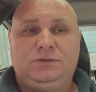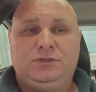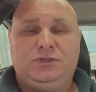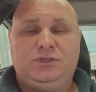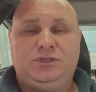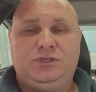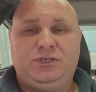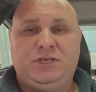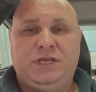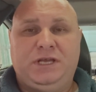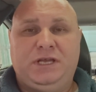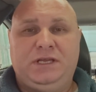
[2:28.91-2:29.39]

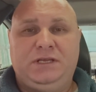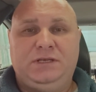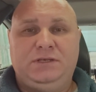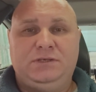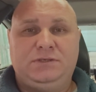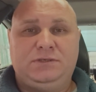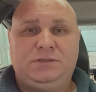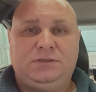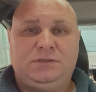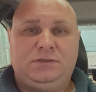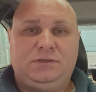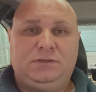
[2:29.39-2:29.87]

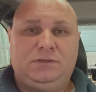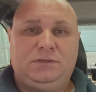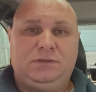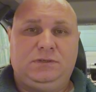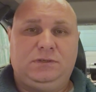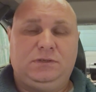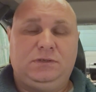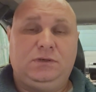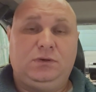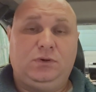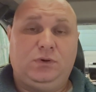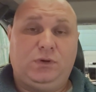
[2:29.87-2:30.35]
changed
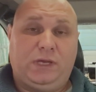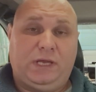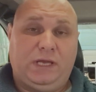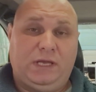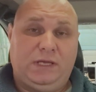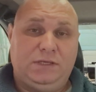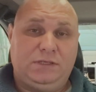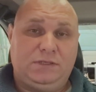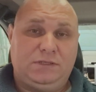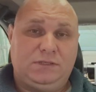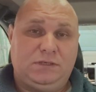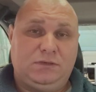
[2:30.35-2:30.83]
the
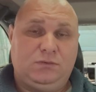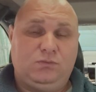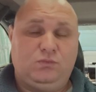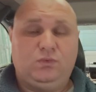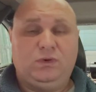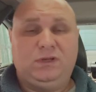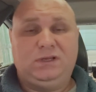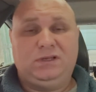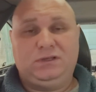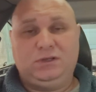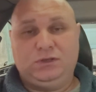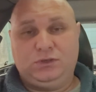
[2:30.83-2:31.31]
location
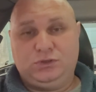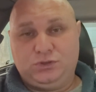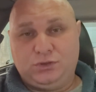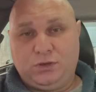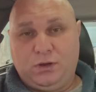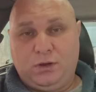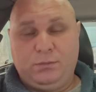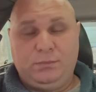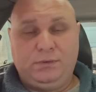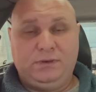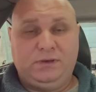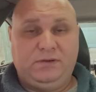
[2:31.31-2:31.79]
with the
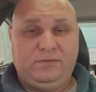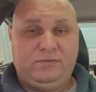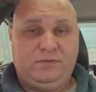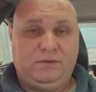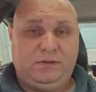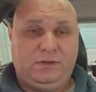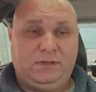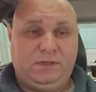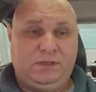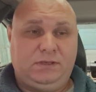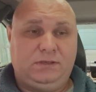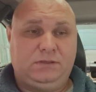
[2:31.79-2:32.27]
job and
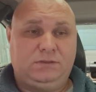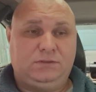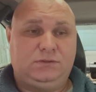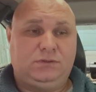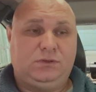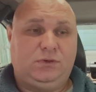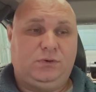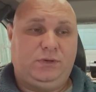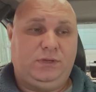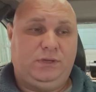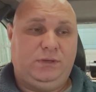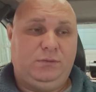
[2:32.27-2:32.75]
everything,
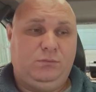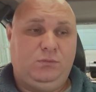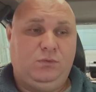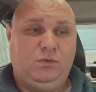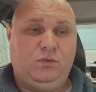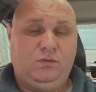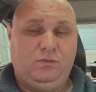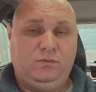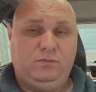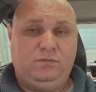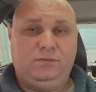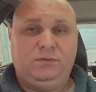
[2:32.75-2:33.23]
so he
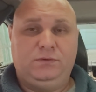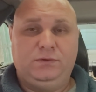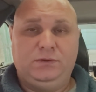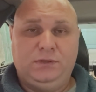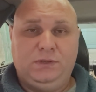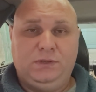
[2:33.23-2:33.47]
moved